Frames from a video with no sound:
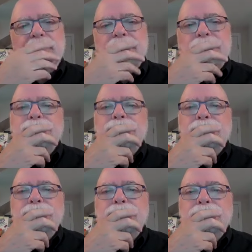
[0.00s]

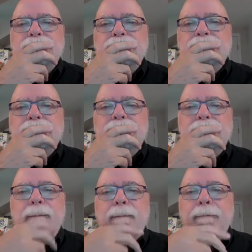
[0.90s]

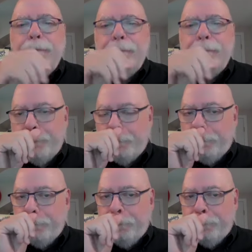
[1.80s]

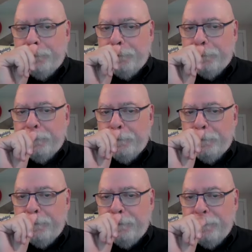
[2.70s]

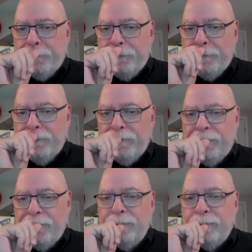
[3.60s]

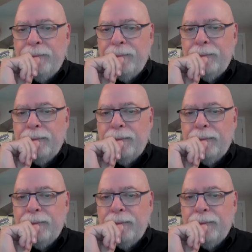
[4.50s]
Nothing is said.